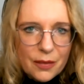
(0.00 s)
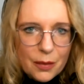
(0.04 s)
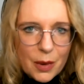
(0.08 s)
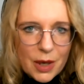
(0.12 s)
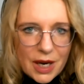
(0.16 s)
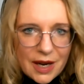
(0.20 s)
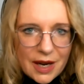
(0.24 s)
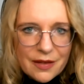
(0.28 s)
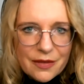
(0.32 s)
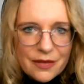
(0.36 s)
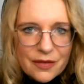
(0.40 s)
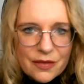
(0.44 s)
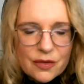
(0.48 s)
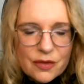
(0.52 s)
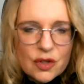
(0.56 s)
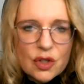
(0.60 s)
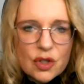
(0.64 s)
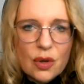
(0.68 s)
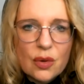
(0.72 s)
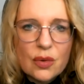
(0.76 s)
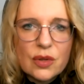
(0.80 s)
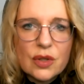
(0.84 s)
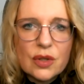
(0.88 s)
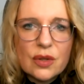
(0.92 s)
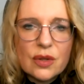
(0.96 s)
what I've
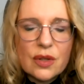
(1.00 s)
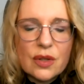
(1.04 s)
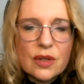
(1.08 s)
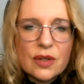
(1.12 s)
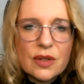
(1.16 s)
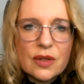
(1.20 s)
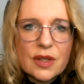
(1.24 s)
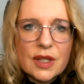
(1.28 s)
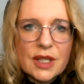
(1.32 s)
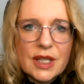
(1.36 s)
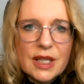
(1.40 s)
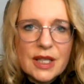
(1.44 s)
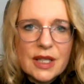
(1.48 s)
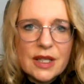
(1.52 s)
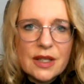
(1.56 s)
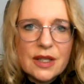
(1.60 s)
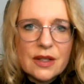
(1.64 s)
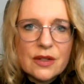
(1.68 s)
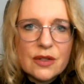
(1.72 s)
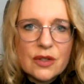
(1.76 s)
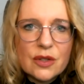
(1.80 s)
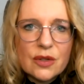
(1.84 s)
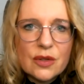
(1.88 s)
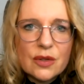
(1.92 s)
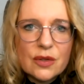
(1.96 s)
shown you here
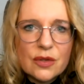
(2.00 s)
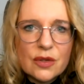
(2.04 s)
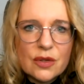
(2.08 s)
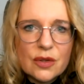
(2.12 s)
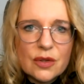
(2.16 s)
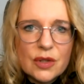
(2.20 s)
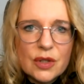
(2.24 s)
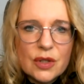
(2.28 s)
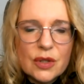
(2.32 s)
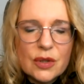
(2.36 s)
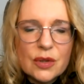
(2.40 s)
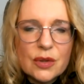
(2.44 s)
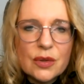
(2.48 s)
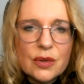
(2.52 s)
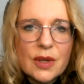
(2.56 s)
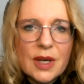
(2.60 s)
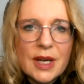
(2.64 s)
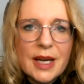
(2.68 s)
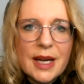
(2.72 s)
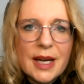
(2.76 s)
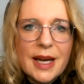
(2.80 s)
to you,